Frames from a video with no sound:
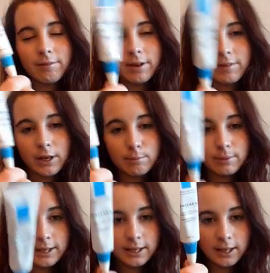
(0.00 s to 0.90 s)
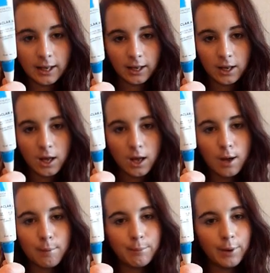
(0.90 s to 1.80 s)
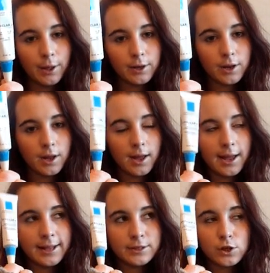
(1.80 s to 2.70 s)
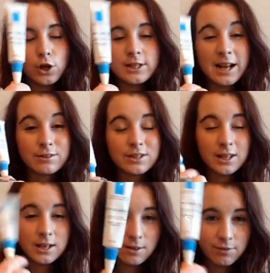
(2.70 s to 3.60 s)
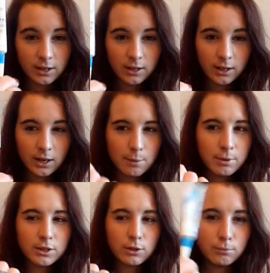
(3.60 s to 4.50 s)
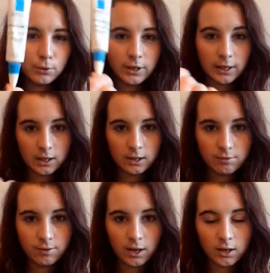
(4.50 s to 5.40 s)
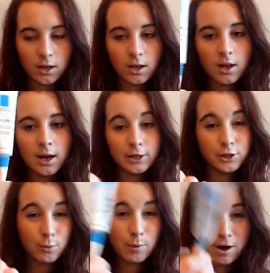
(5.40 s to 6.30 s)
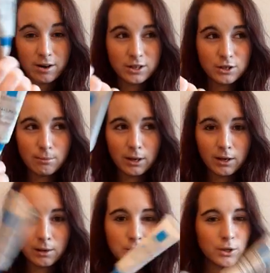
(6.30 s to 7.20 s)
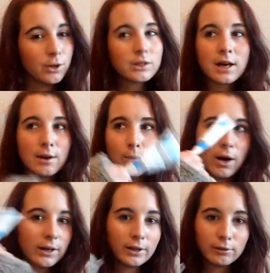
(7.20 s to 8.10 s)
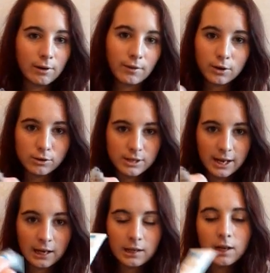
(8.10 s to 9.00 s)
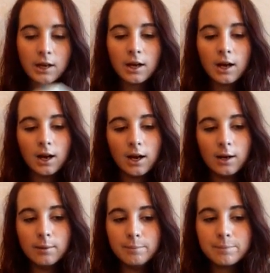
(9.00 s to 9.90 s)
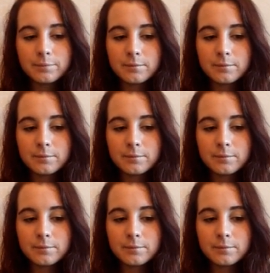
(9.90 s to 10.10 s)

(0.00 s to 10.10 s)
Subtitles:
get rid of it completely, but it's gone down significantly. I put this on morning and evening, and you can wear it under your makeup, so it's kind of working throughout the whole day. But